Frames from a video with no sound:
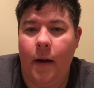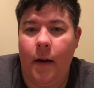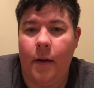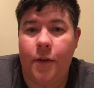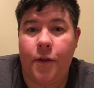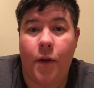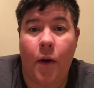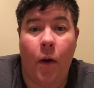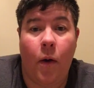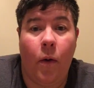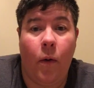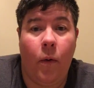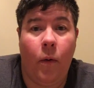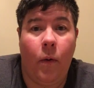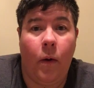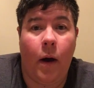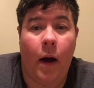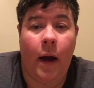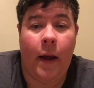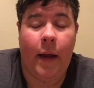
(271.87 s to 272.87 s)

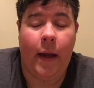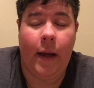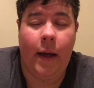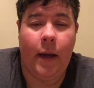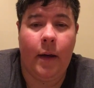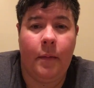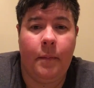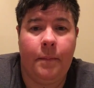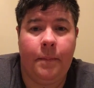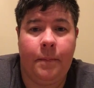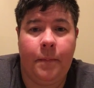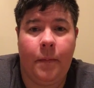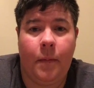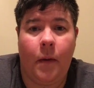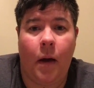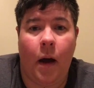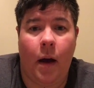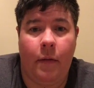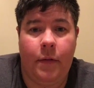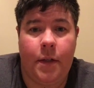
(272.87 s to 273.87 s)
So I am
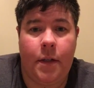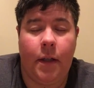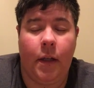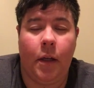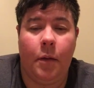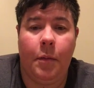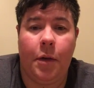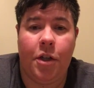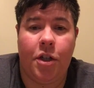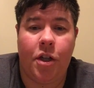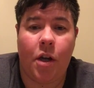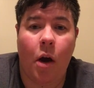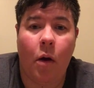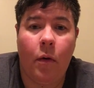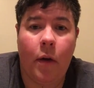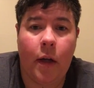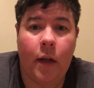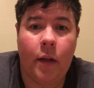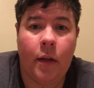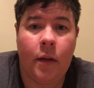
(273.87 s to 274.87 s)
obviously going to be
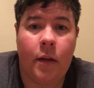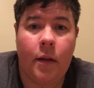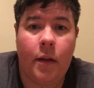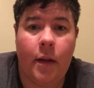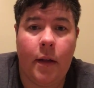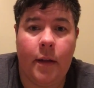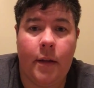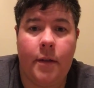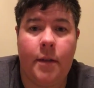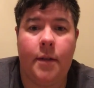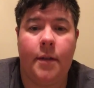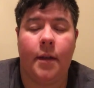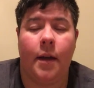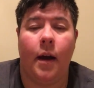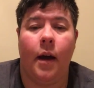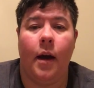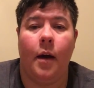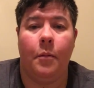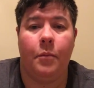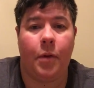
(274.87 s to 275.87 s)
showing this
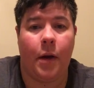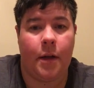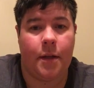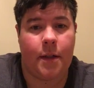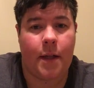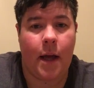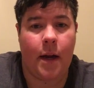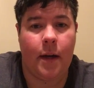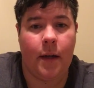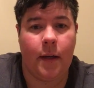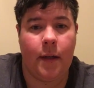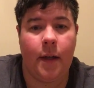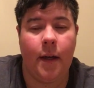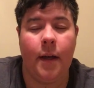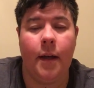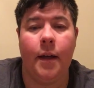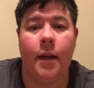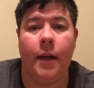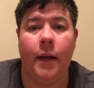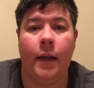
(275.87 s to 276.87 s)
prosthetic.
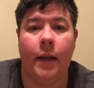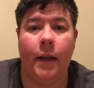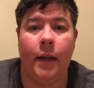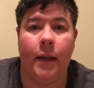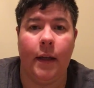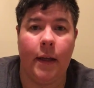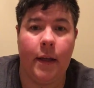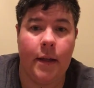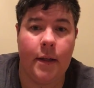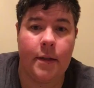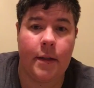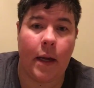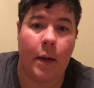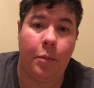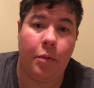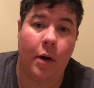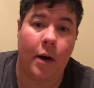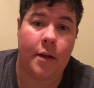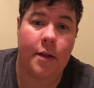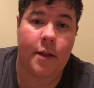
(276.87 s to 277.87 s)
It is a
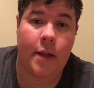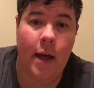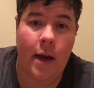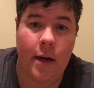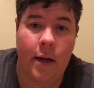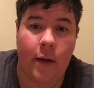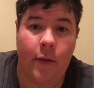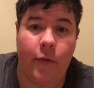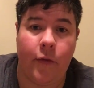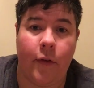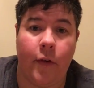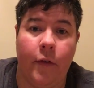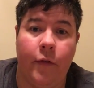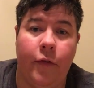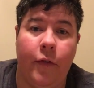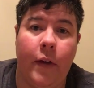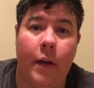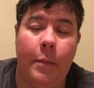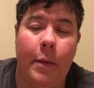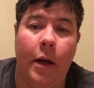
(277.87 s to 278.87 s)
prosthetic for
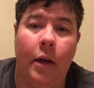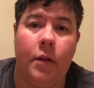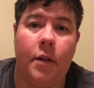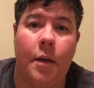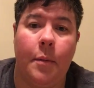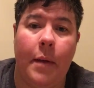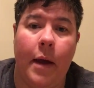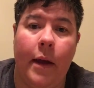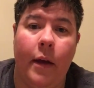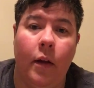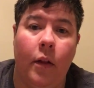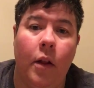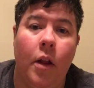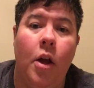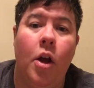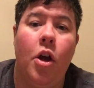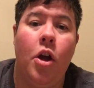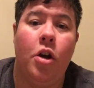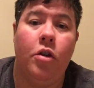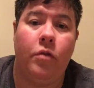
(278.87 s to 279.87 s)
female to male
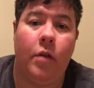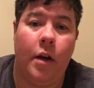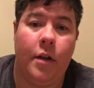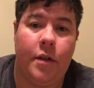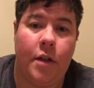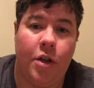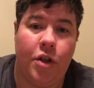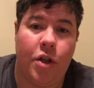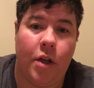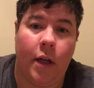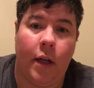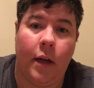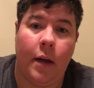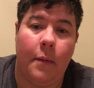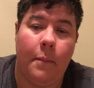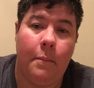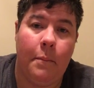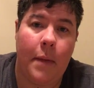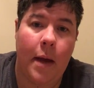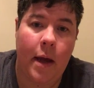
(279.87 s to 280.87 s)
transitioning
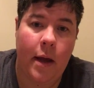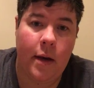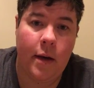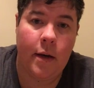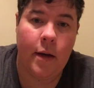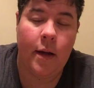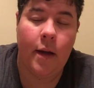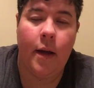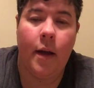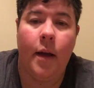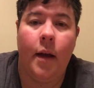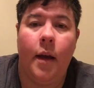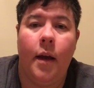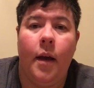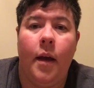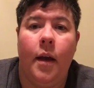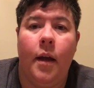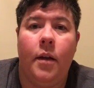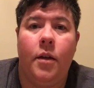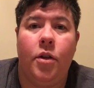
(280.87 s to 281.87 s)
men
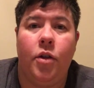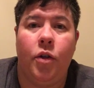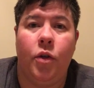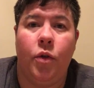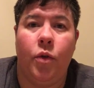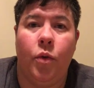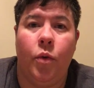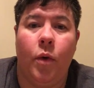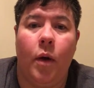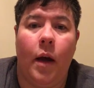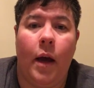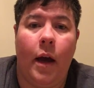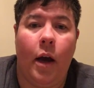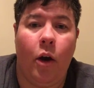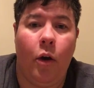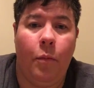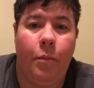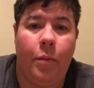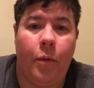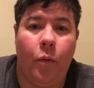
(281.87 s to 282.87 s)
to
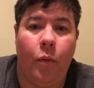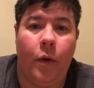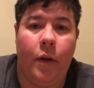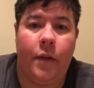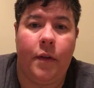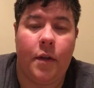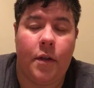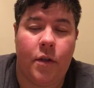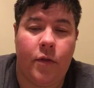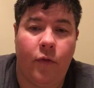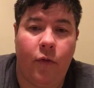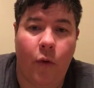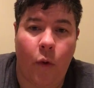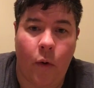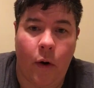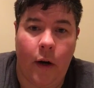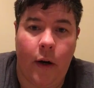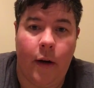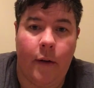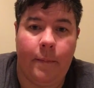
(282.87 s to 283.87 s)
help with
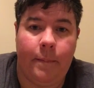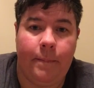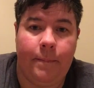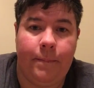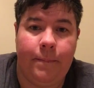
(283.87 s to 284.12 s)
dysphoria.